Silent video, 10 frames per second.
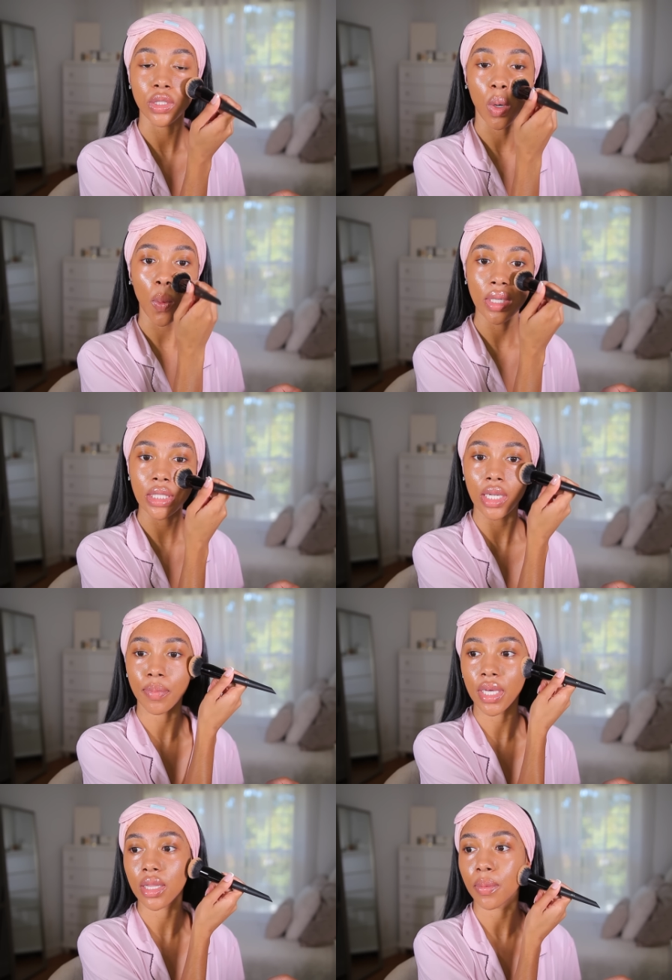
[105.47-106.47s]
it's always going to
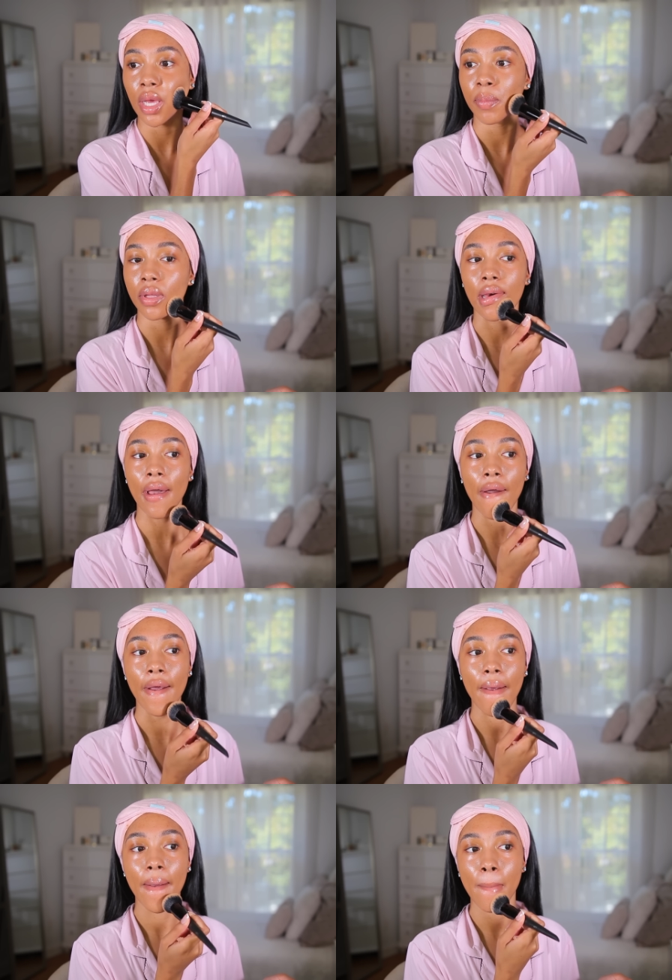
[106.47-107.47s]
be the people that
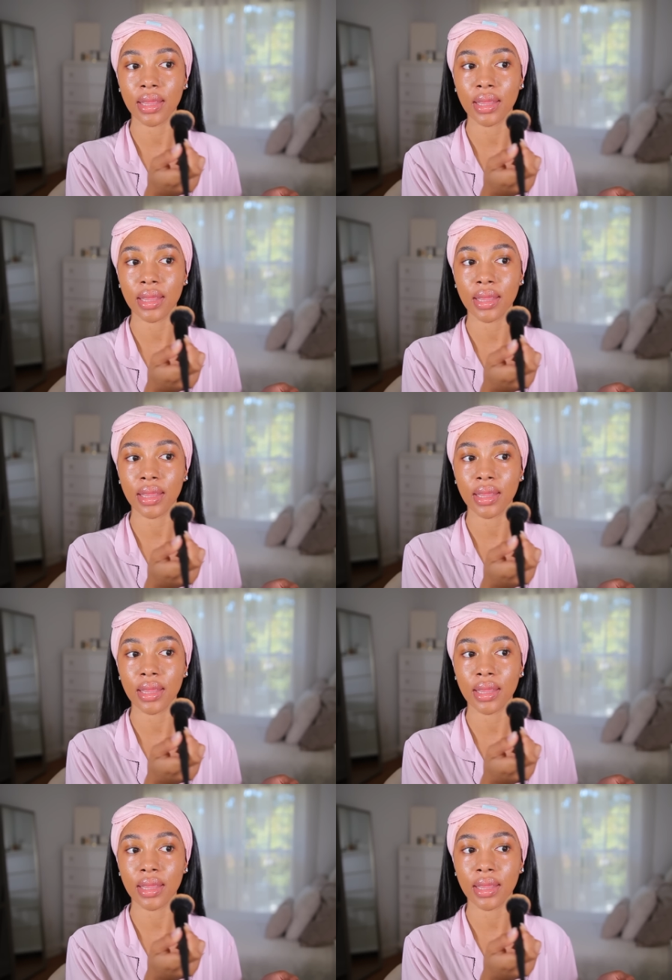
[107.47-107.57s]
are